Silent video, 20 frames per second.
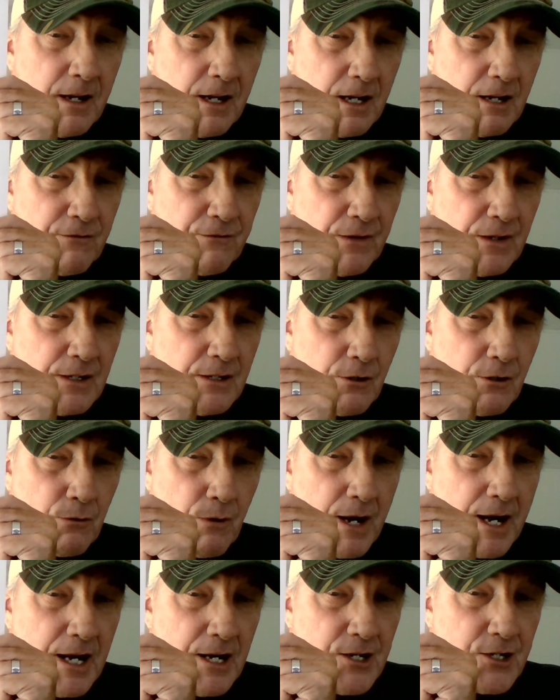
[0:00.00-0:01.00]
if in the
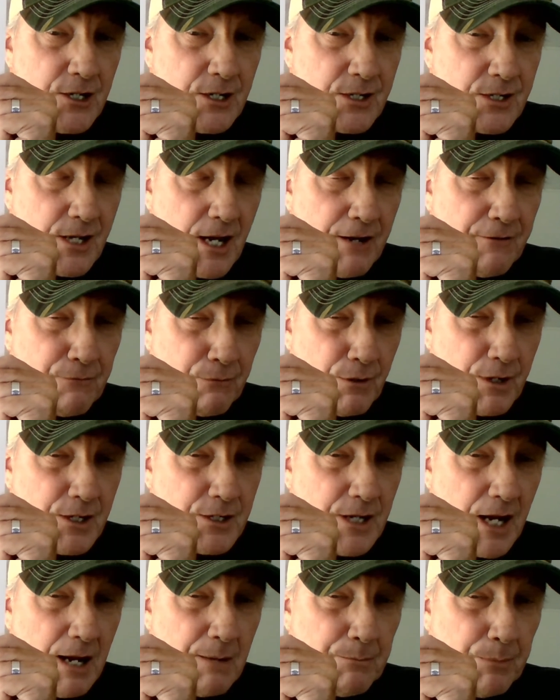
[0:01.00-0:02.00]
range is, say, for
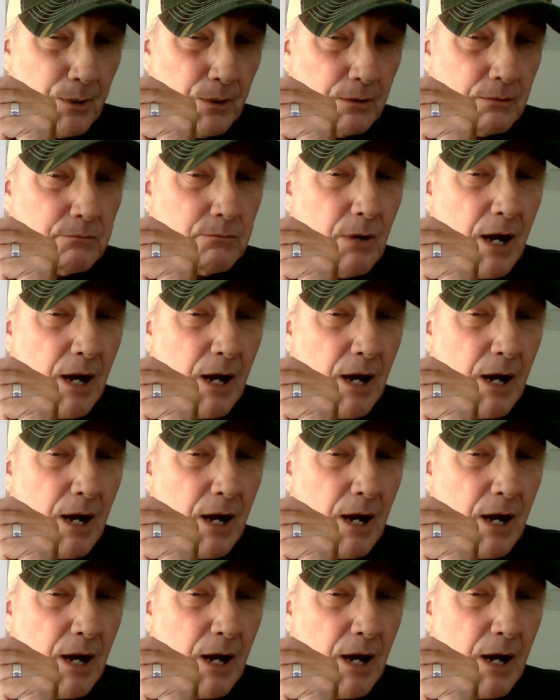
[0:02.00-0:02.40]
example,